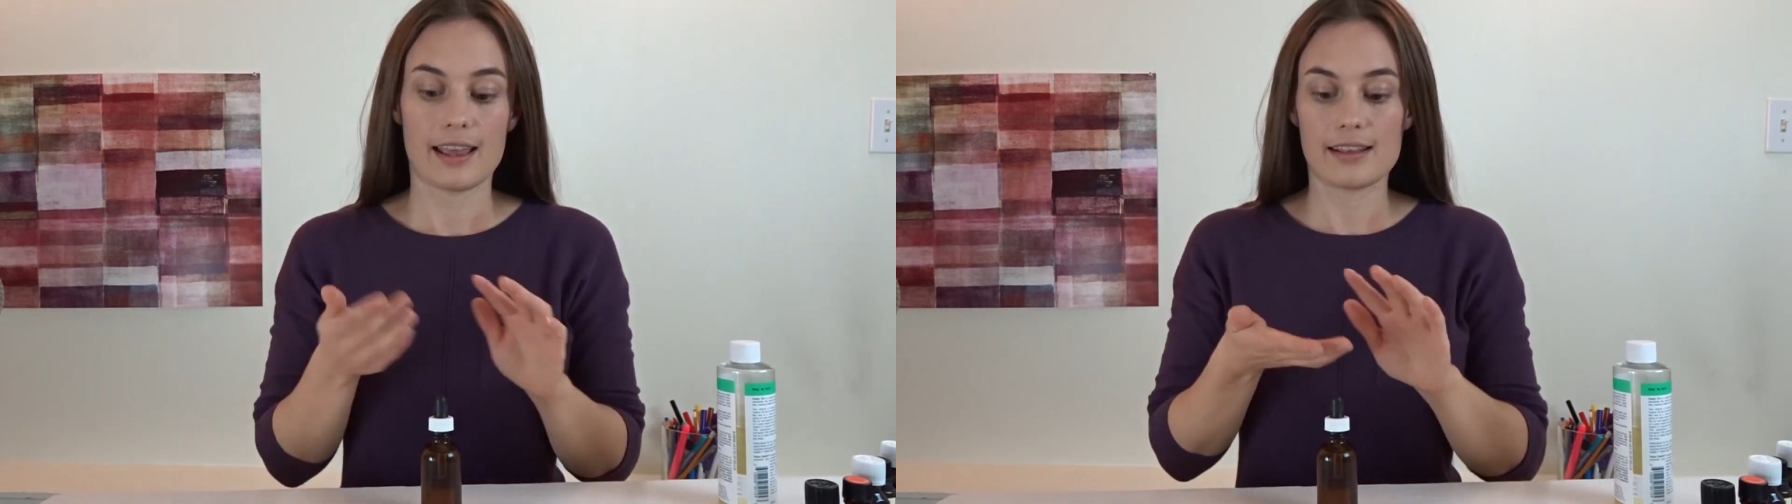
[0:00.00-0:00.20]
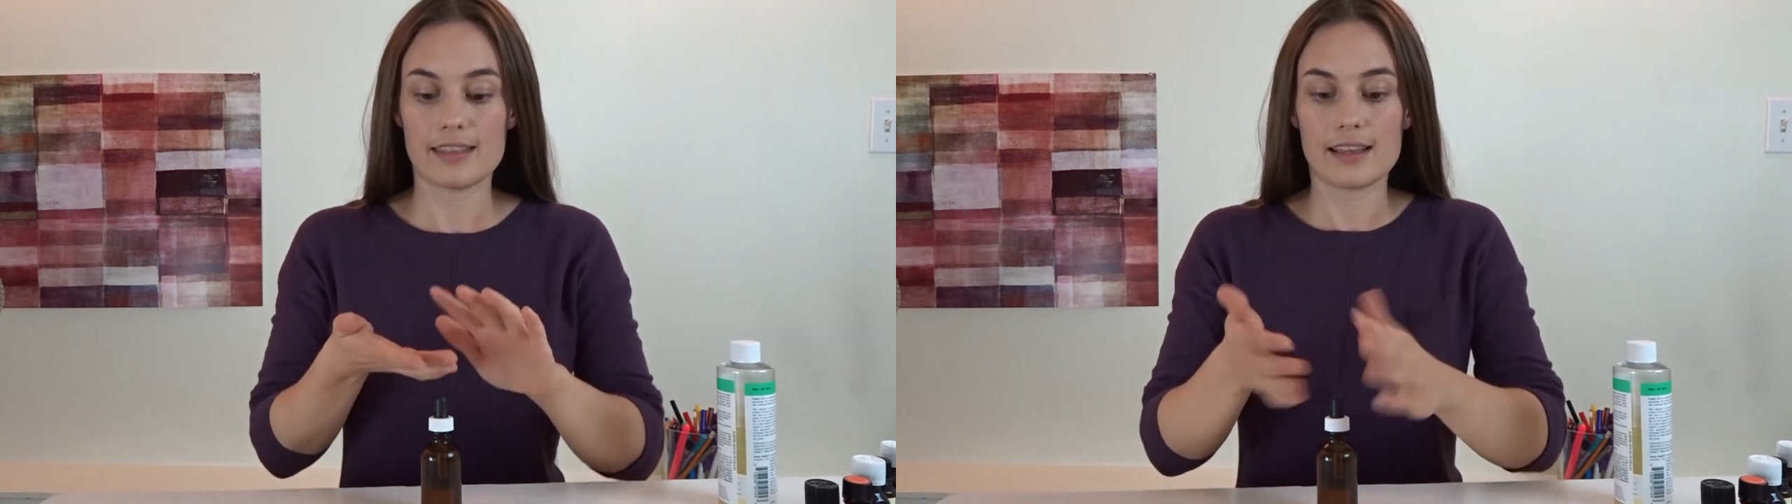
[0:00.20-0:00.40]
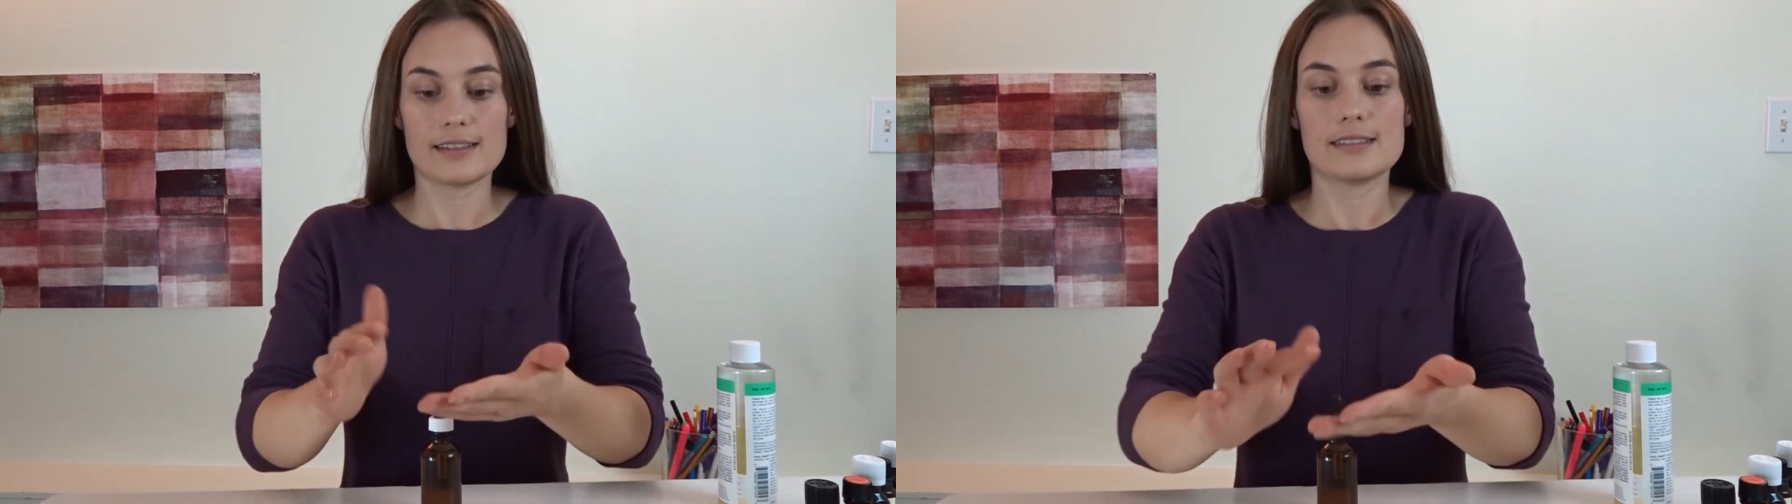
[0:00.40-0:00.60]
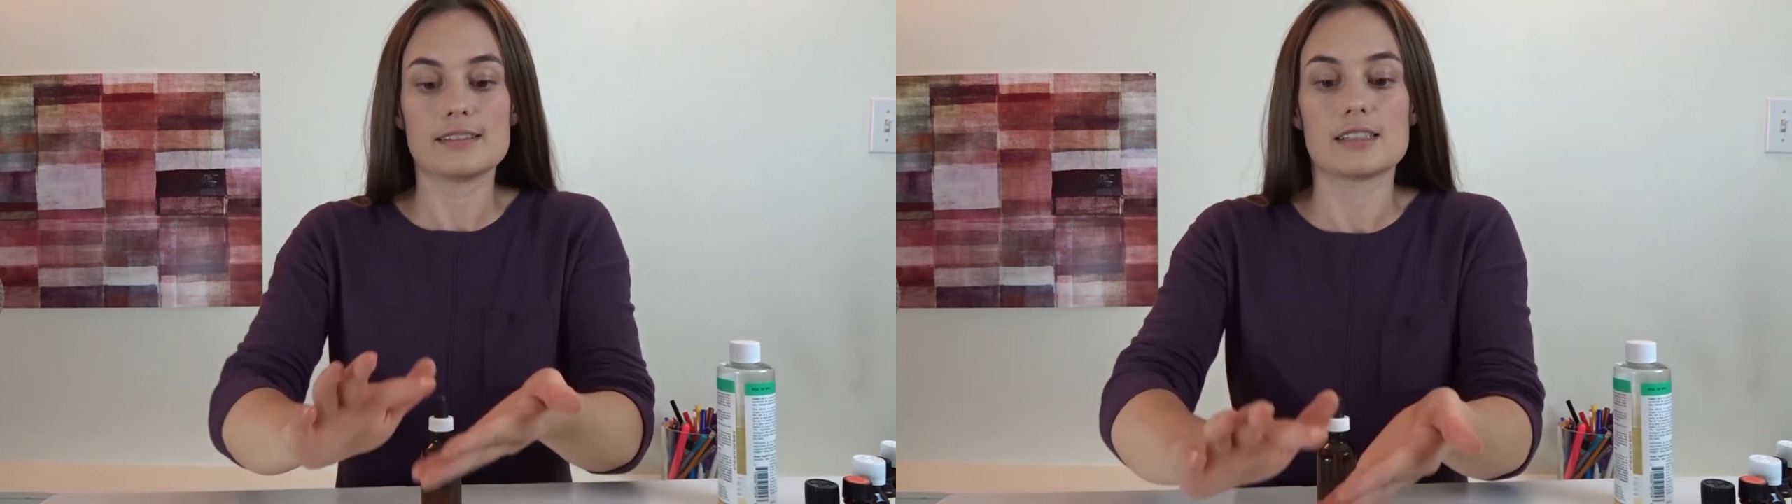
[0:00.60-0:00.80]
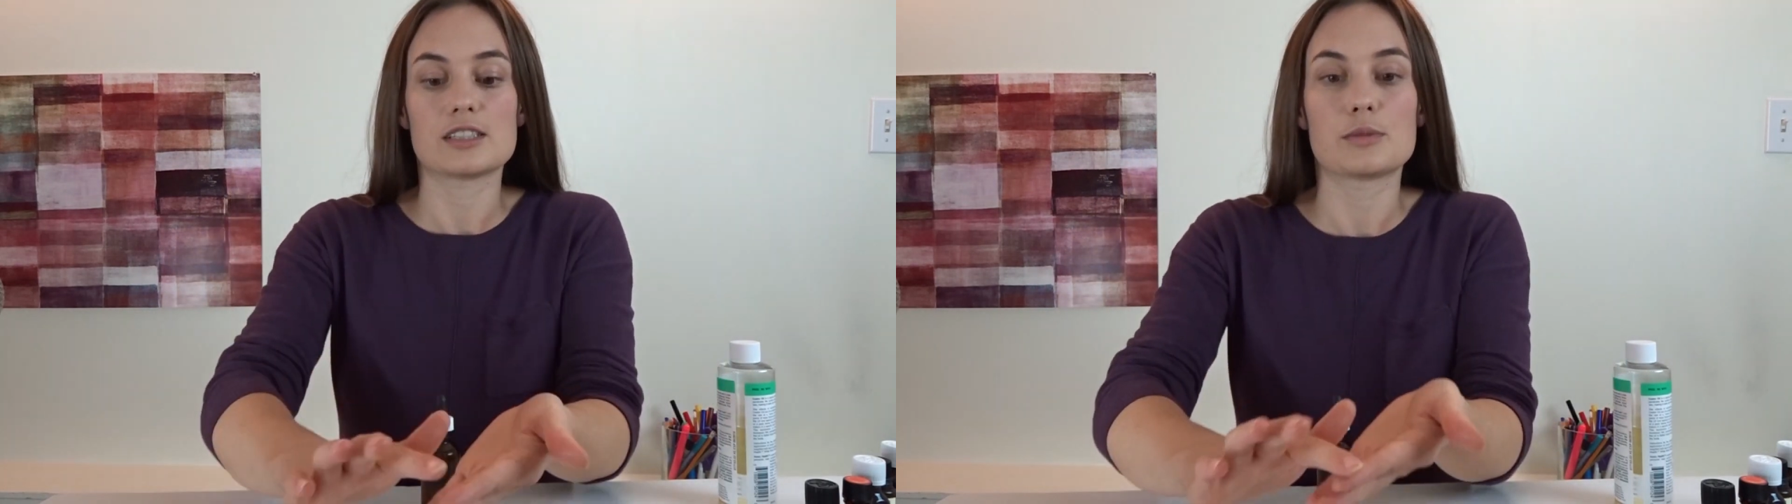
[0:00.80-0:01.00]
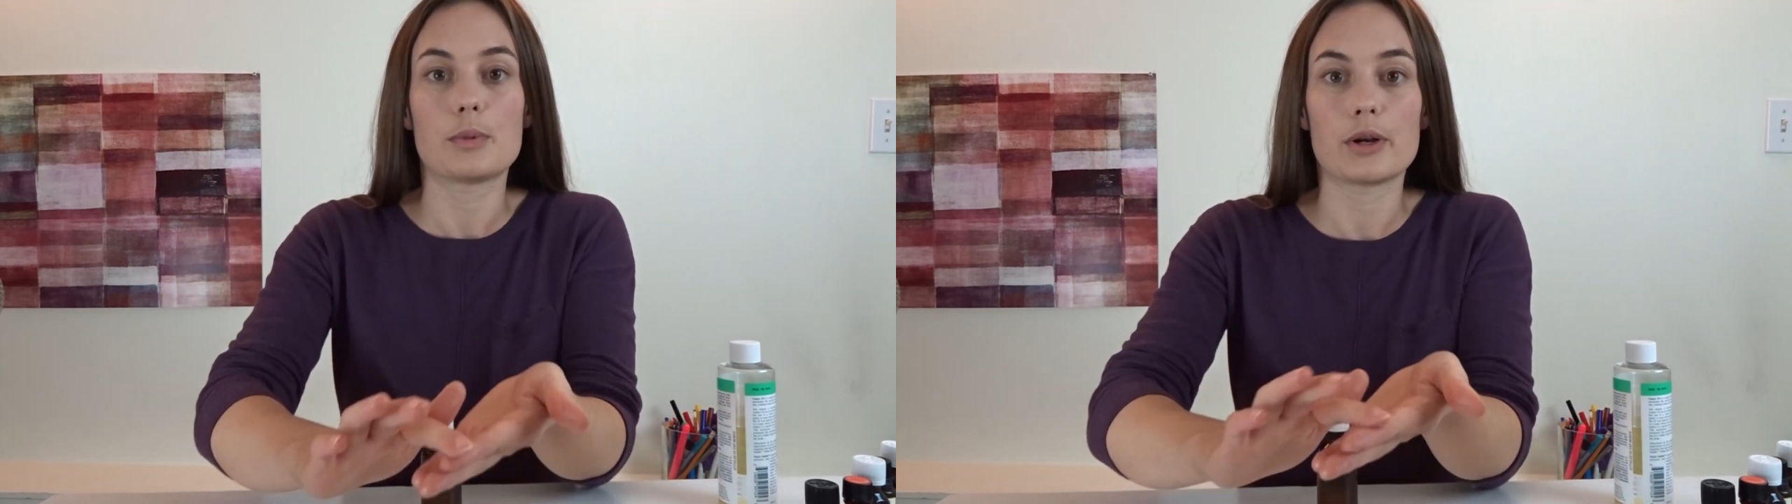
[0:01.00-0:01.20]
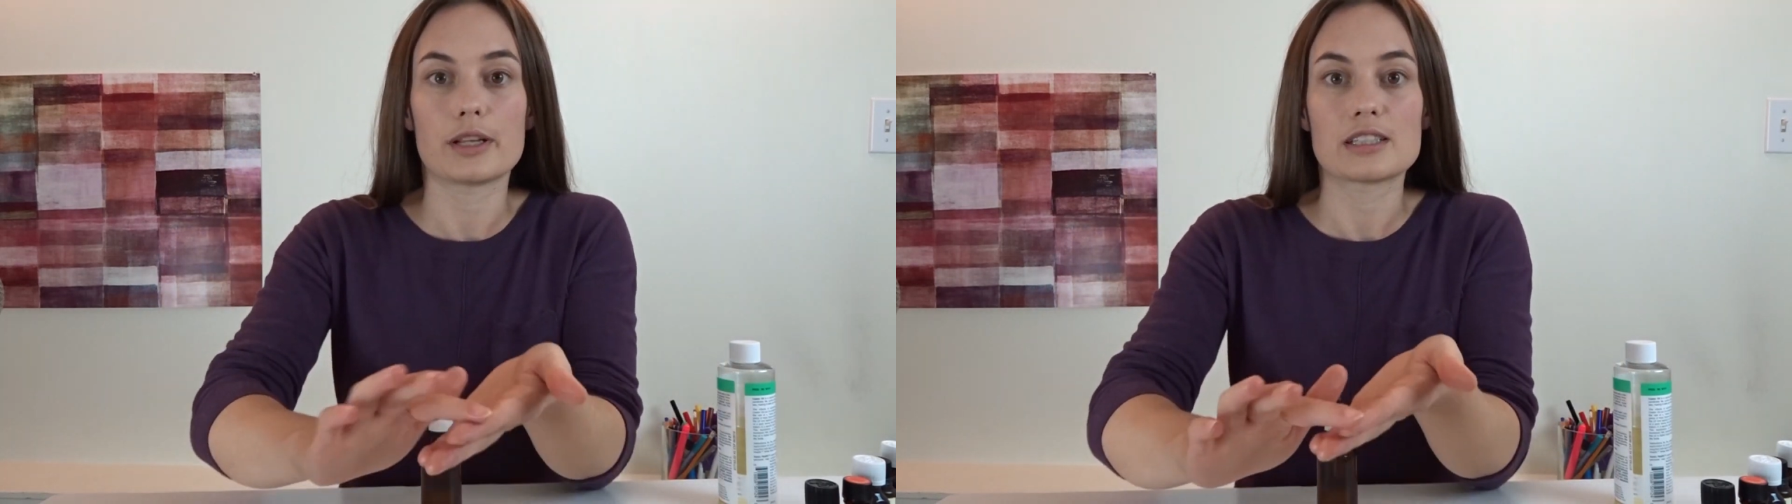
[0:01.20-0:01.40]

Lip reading: and then just putting